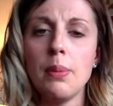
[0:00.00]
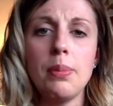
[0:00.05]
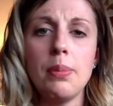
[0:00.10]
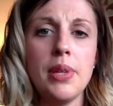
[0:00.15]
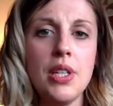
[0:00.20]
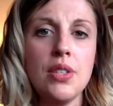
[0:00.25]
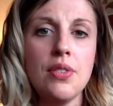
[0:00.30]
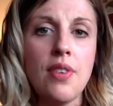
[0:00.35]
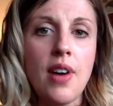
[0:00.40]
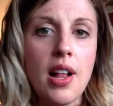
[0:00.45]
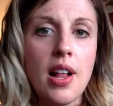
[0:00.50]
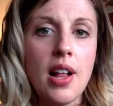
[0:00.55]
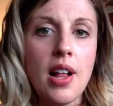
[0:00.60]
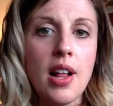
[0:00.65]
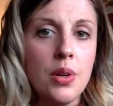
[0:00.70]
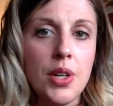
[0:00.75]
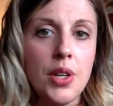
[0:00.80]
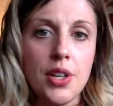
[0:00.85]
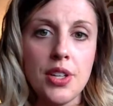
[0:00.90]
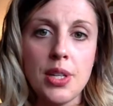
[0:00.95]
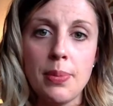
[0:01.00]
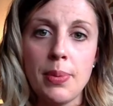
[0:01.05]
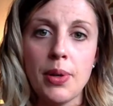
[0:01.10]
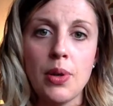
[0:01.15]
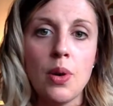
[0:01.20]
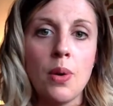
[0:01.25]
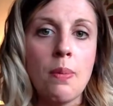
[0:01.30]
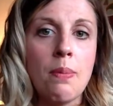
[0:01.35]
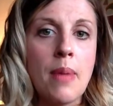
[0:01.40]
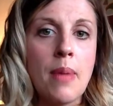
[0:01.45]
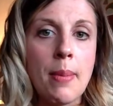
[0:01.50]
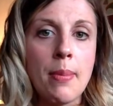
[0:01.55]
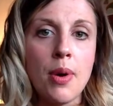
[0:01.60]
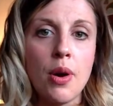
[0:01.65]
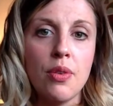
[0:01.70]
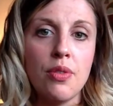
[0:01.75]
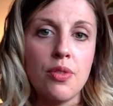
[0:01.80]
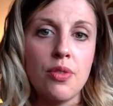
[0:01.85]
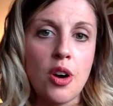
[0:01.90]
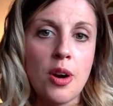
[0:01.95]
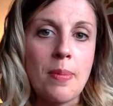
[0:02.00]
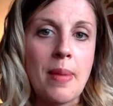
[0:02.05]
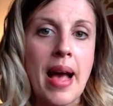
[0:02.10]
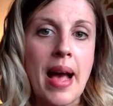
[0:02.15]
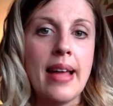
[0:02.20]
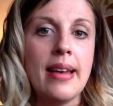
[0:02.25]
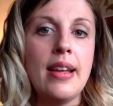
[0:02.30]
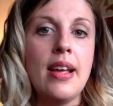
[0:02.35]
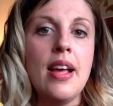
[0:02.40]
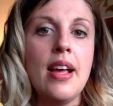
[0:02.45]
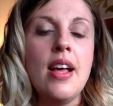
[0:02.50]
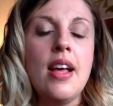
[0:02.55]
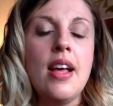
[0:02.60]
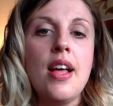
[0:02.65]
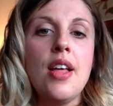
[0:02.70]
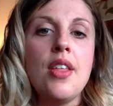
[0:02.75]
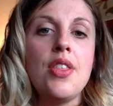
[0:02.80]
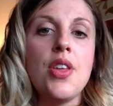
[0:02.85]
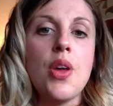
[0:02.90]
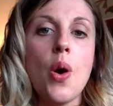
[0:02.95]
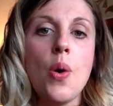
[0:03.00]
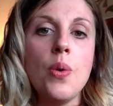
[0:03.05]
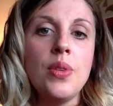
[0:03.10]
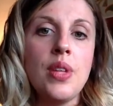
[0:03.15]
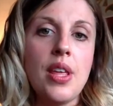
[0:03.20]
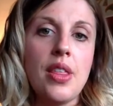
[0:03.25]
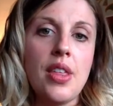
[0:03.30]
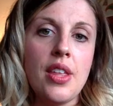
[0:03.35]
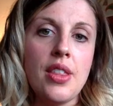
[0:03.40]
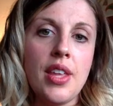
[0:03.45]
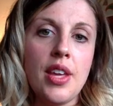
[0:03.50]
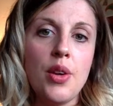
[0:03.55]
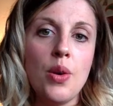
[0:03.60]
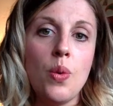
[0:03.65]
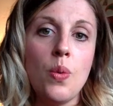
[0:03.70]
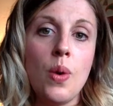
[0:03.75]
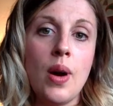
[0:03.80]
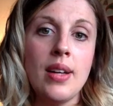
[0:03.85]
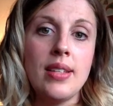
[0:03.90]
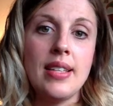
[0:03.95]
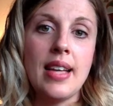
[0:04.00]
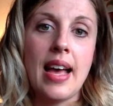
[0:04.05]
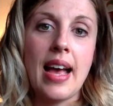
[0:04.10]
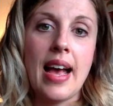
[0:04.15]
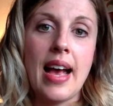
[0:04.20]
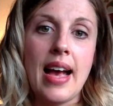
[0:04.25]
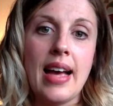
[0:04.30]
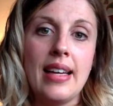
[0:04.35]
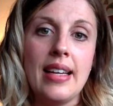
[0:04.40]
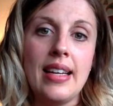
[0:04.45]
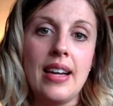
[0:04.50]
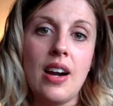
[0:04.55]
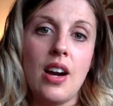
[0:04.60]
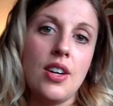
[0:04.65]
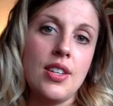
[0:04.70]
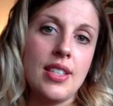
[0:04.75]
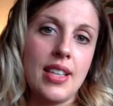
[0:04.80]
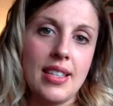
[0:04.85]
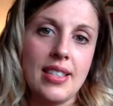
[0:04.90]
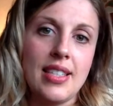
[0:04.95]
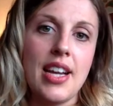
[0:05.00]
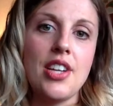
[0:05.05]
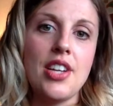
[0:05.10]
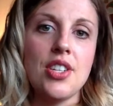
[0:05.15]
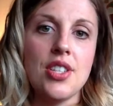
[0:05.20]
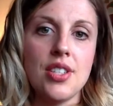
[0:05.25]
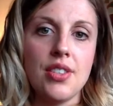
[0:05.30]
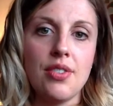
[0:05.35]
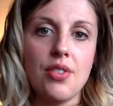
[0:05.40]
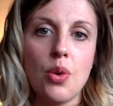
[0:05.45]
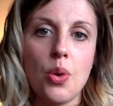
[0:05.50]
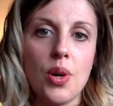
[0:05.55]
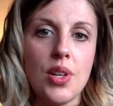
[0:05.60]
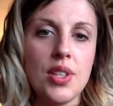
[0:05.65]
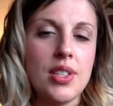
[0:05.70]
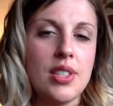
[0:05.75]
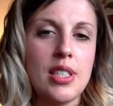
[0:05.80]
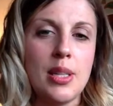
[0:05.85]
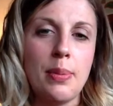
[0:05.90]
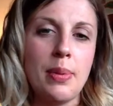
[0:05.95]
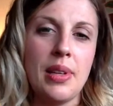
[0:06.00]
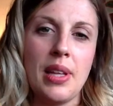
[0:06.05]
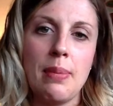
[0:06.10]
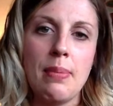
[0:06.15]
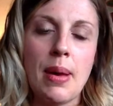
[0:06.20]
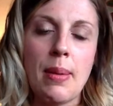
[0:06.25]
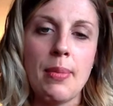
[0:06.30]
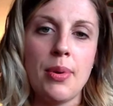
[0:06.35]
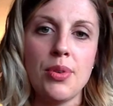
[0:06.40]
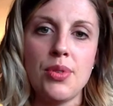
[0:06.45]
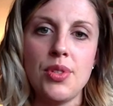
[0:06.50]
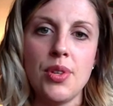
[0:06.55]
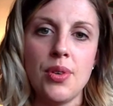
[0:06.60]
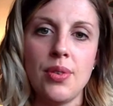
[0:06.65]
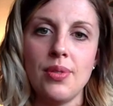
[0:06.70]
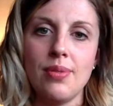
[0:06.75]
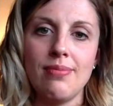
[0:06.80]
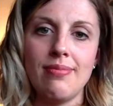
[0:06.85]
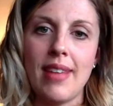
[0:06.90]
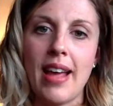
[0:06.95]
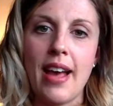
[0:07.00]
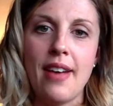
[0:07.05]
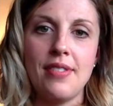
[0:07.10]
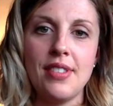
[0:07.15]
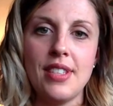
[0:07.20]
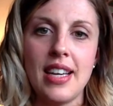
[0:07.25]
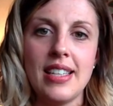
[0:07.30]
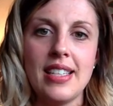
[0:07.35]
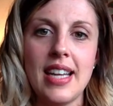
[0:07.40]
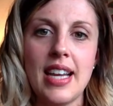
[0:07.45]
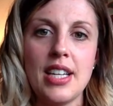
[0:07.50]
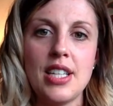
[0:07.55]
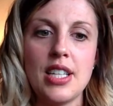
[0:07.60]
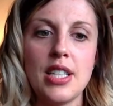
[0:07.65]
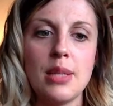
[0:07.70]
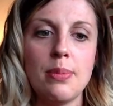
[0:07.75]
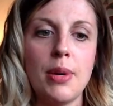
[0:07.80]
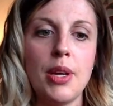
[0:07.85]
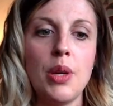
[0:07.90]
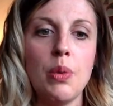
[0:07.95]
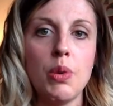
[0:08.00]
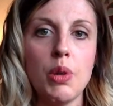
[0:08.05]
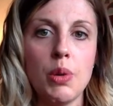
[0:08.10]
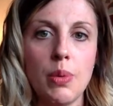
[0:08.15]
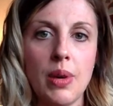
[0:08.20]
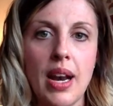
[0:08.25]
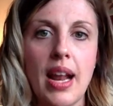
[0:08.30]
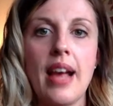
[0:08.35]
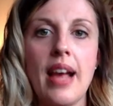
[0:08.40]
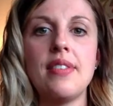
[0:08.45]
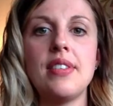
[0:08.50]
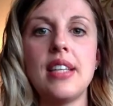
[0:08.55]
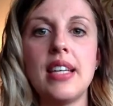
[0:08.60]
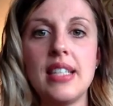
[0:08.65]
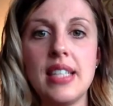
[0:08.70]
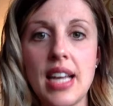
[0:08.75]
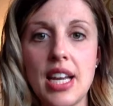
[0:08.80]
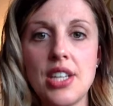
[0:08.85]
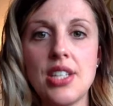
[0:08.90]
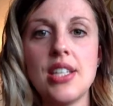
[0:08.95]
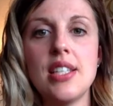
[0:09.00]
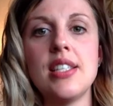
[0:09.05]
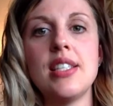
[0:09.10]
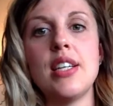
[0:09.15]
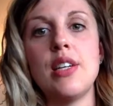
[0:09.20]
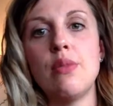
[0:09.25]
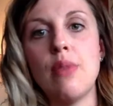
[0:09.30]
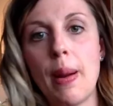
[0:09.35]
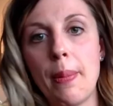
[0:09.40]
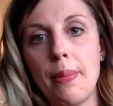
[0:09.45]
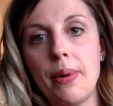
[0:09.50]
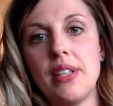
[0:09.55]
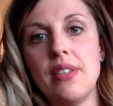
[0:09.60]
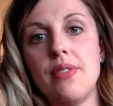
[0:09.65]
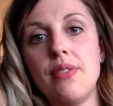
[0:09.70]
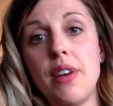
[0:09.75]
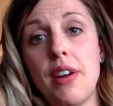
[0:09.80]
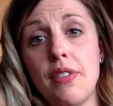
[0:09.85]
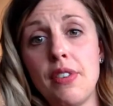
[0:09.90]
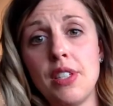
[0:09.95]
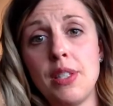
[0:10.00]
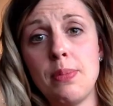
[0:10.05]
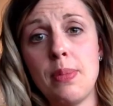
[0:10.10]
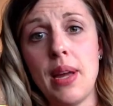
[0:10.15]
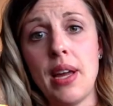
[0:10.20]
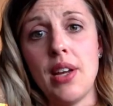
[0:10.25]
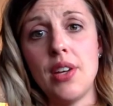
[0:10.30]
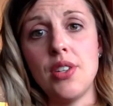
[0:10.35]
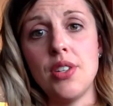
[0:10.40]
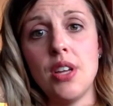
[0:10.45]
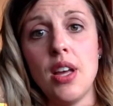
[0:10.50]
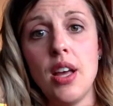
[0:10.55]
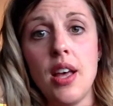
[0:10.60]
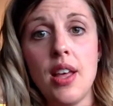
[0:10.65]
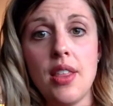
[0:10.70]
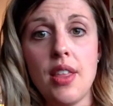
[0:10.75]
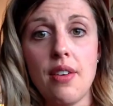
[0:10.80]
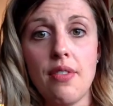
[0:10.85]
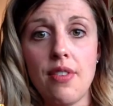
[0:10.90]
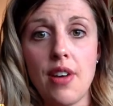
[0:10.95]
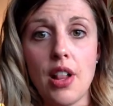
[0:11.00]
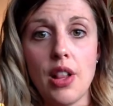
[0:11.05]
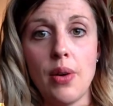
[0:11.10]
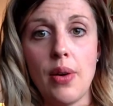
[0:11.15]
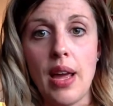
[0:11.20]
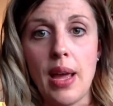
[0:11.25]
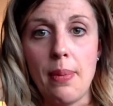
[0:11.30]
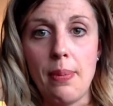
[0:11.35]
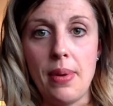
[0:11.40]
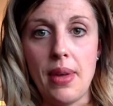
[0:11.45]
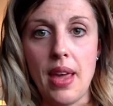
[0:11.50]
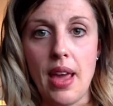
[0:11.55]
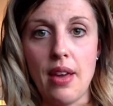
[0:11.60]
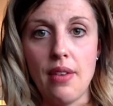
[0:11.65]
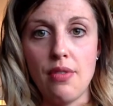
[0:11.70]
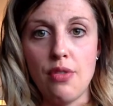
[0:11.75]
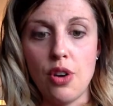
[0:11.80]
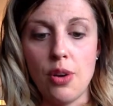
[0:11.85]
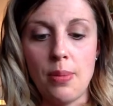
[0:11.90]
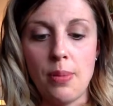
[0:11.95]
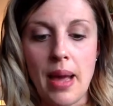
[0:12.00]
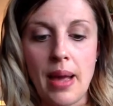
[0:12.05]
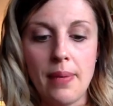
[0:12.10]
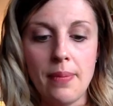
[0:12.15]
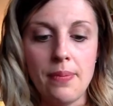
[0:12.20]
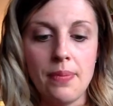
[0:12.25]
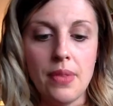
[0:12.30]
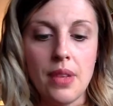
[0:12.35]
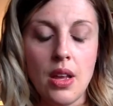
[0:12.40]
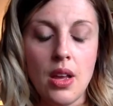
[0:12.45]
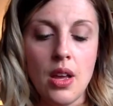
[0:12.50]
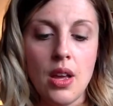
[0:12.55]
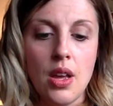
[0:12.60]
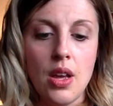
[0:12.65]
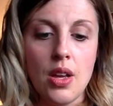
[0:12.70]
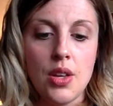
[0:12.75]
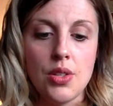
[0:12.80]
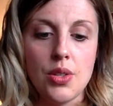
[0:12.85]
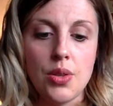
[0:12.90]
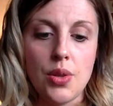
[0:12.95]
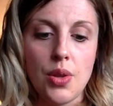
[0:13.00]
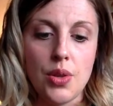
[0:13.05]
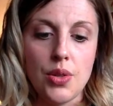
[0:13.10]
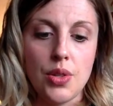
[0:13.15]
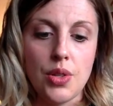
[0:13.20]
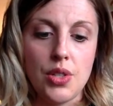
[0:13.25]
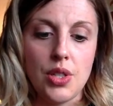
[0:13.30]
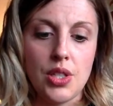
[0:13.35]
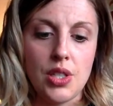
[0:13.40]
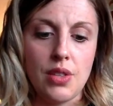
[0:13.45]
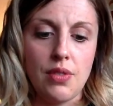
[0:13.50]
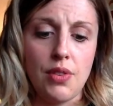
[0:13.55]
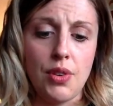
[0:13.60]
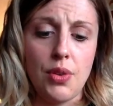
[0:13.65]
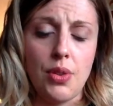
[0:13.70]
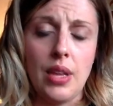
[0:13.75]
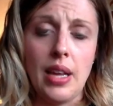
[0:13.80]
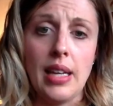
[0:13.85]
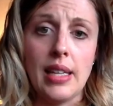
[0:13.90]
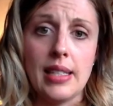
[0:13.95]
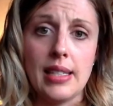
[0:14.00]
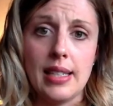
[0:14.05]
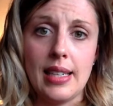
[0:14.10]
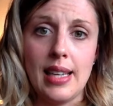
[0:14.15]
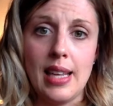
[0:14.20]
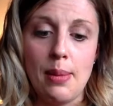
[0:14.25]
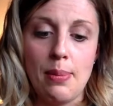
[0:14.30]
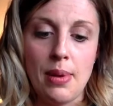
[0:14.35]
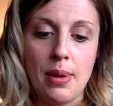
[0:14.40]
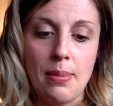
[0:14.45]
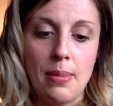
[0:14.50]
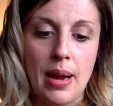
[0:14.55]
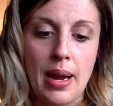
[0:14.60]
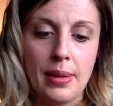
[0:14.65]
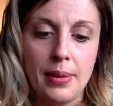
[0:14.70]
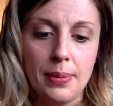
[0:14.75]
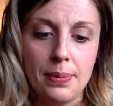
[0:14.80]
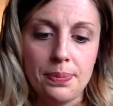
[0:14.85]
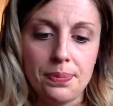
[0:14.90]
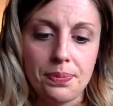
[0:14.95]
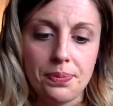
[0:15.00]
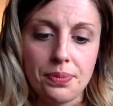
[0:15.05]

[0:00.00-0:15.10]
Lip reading: Please follow your typical memo format. The only thing that you'll want to add are citations, of course. Typically memos don't have citations, but you will want to have citations and a reference page that follow APA format. So those are just a few things to keep in mind.